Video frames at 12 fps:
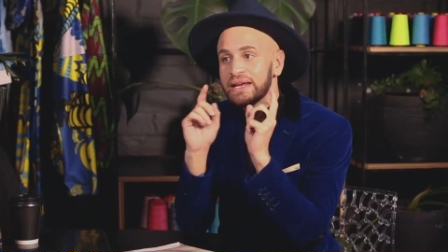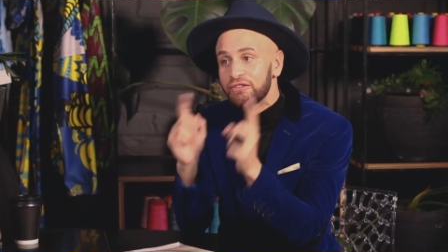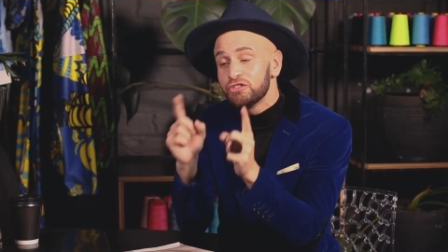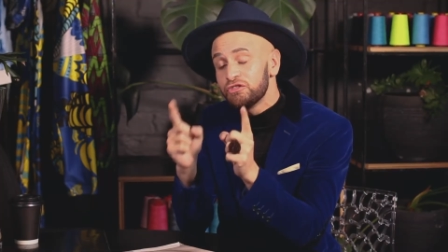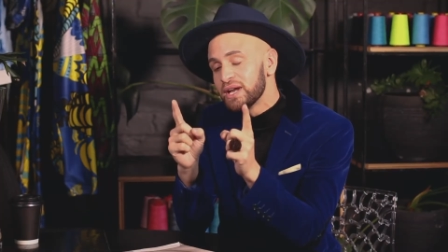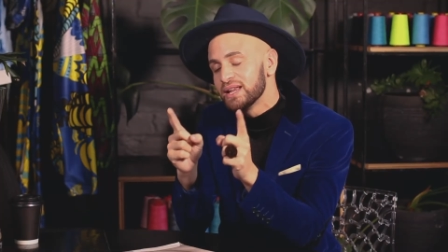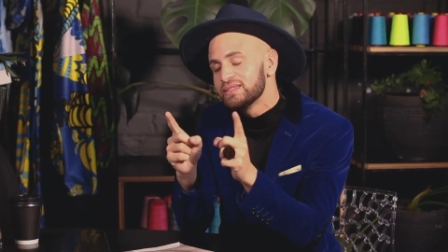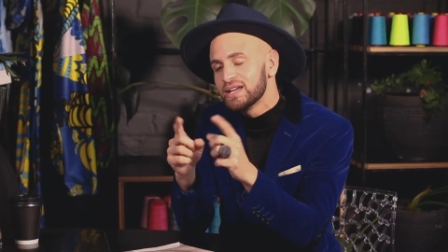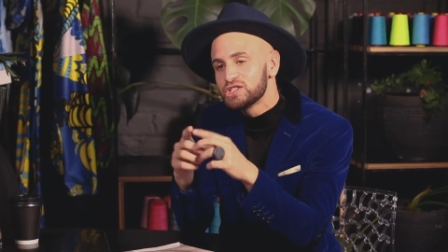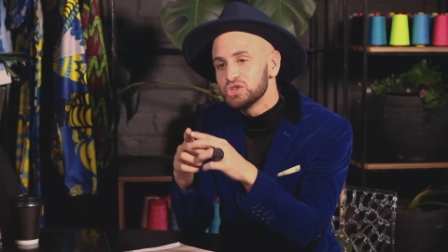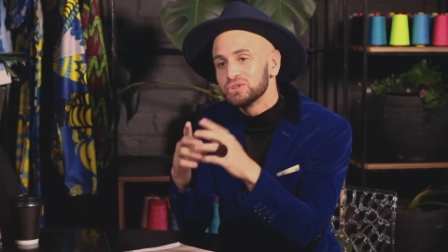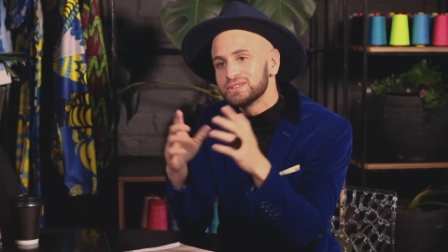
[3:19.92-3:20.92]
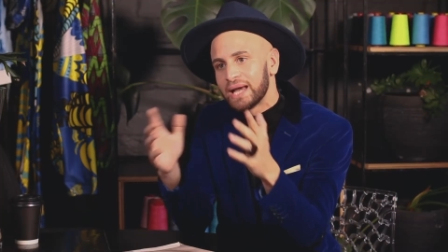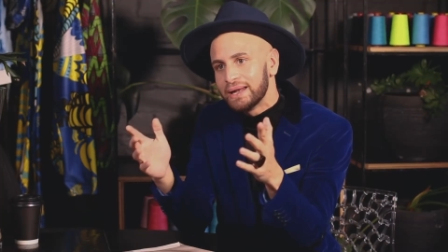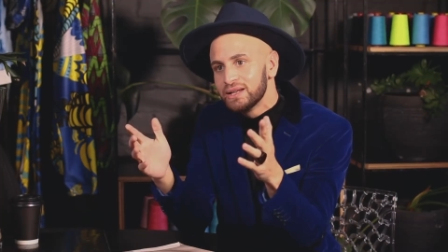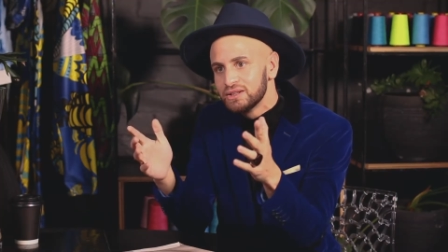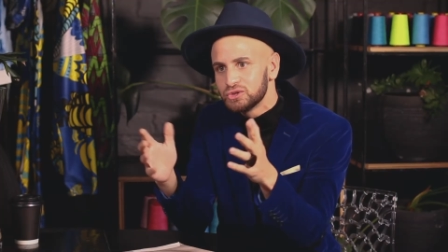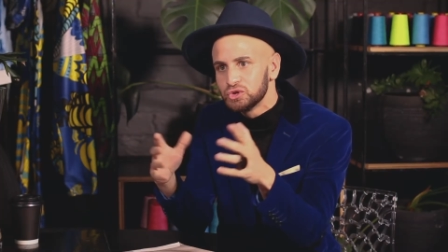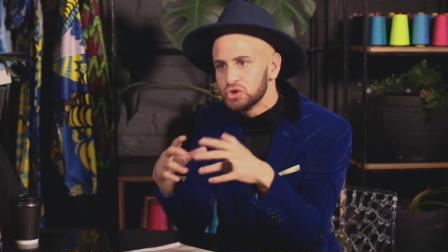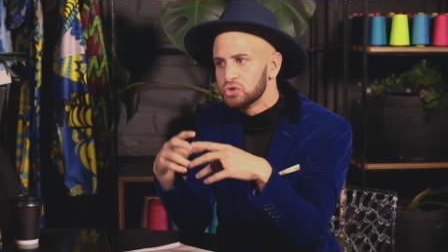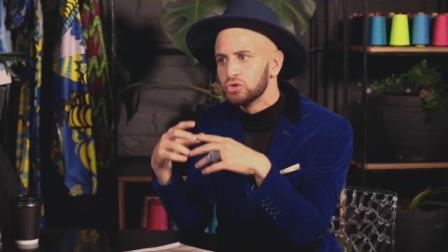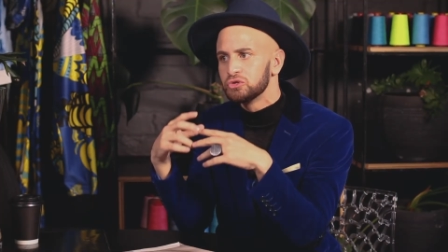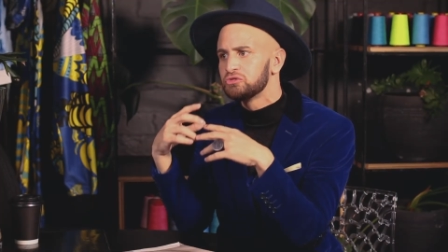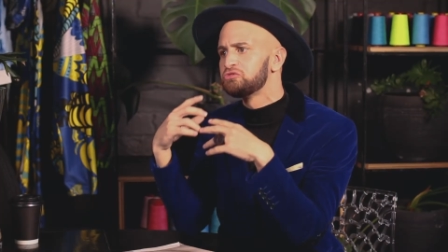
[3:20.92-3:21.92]
Never forget that your talent or
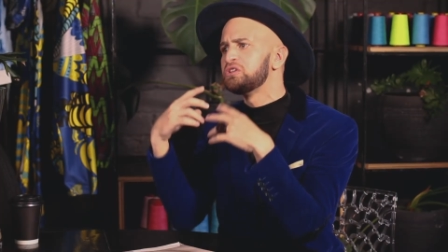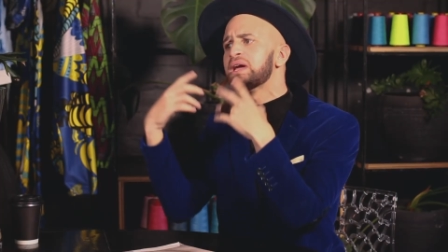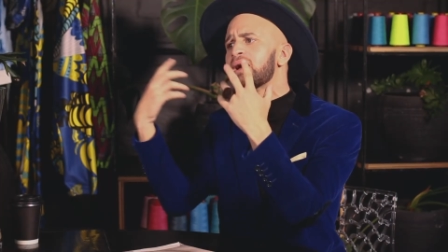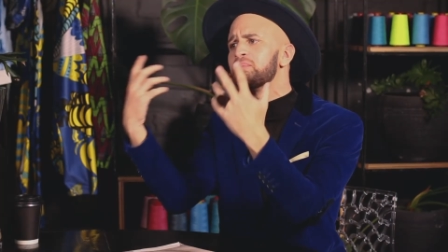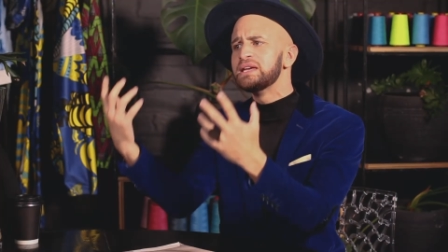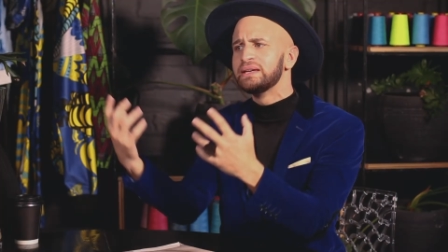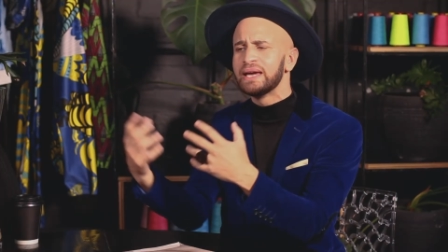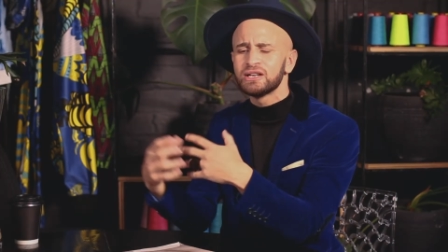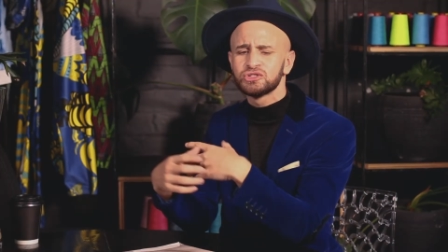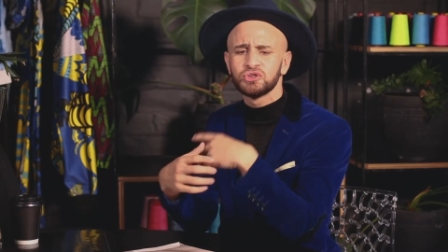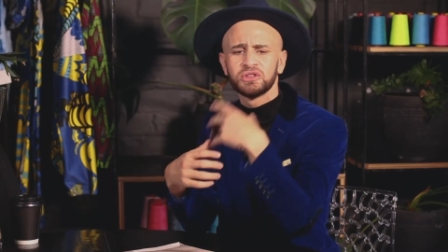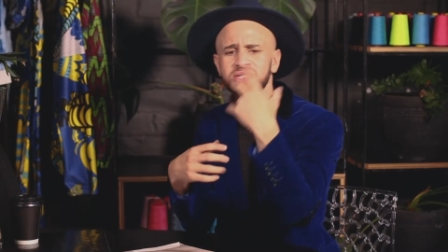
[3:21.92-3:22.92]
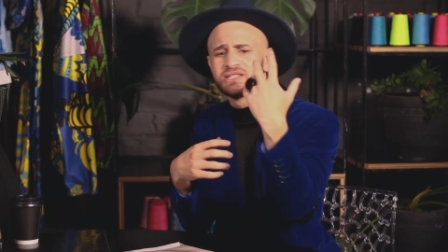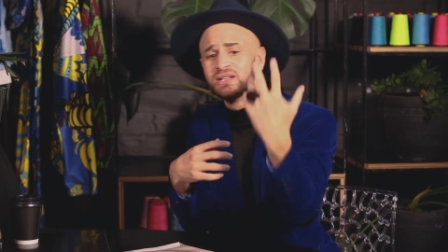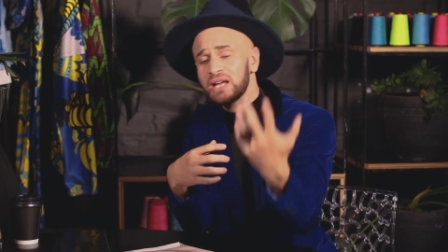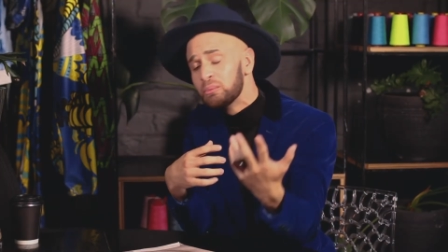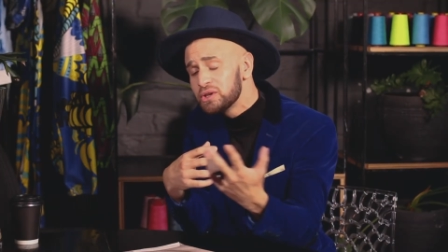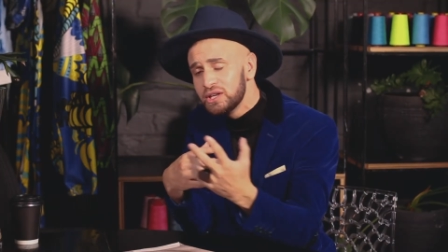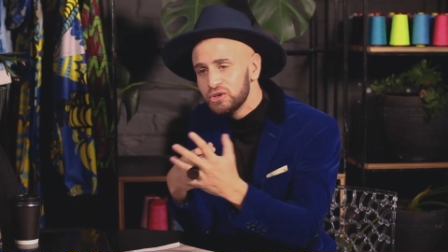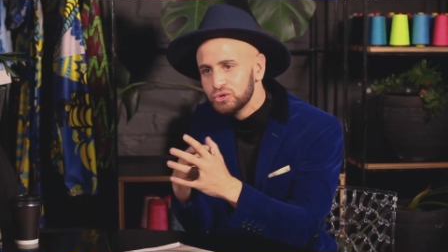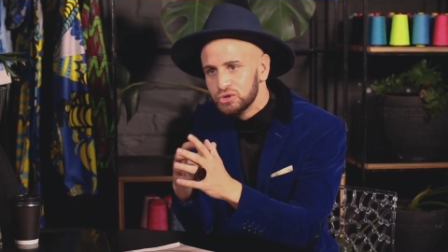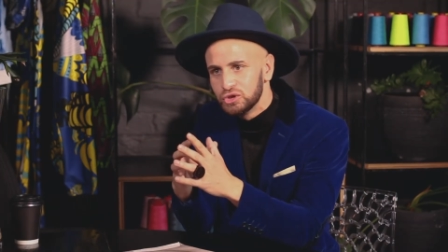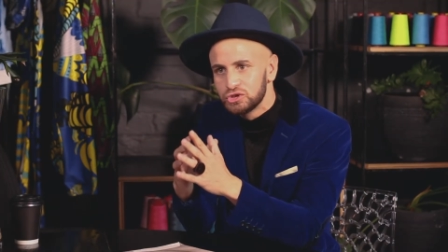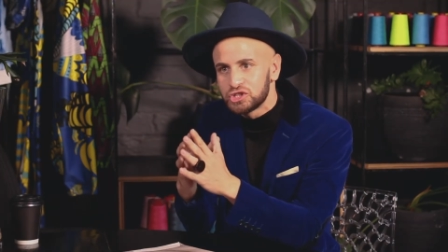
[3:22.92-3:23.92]
your VIP guest or the celebrity
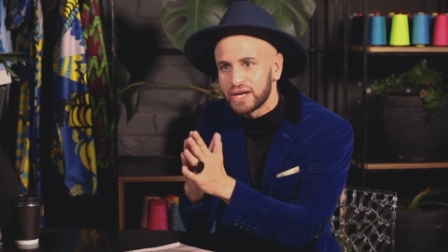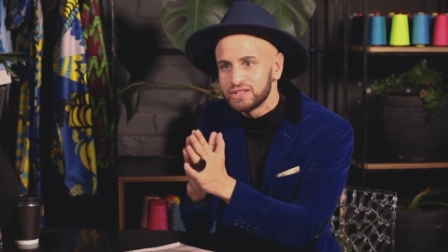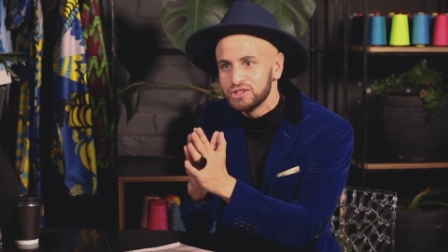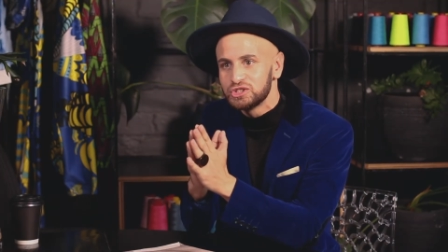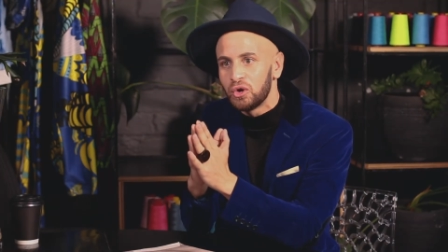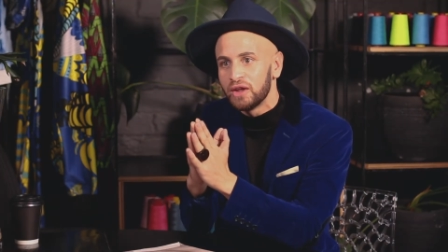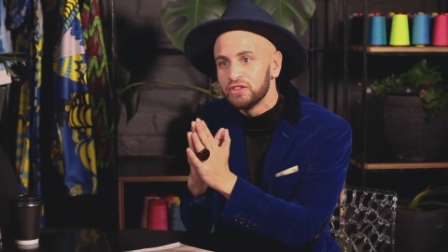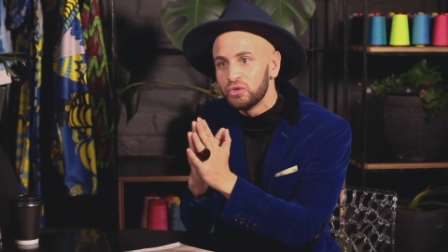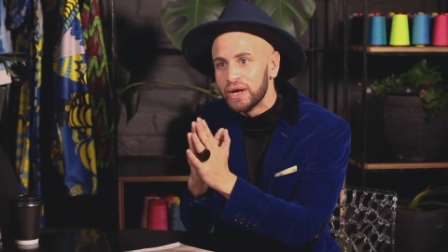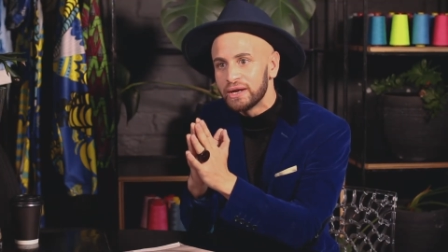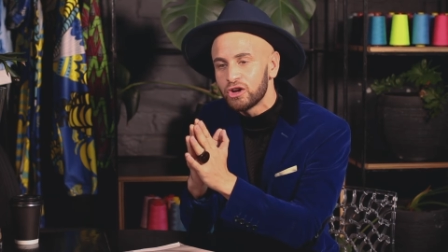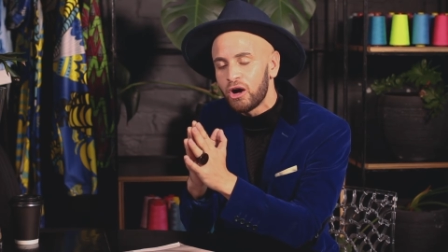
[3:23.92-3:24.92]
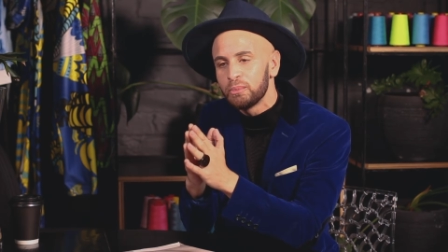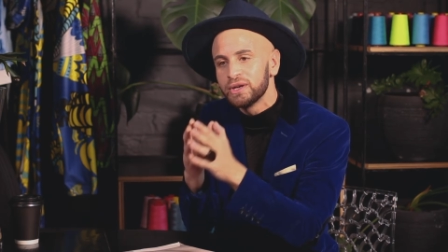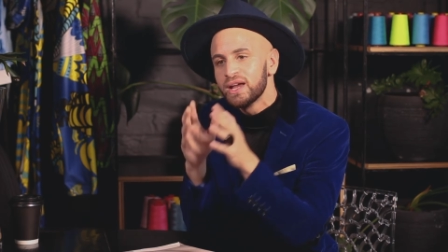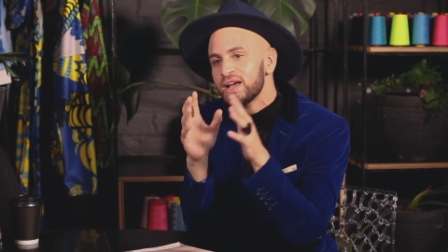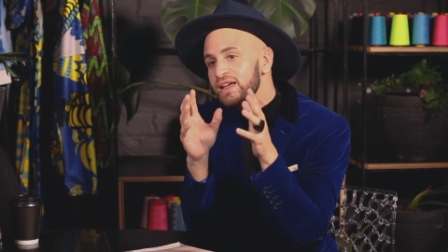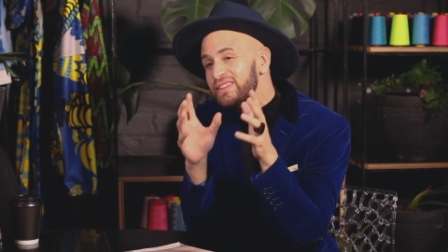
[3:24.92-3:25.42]
you're chatting to on the red carpet,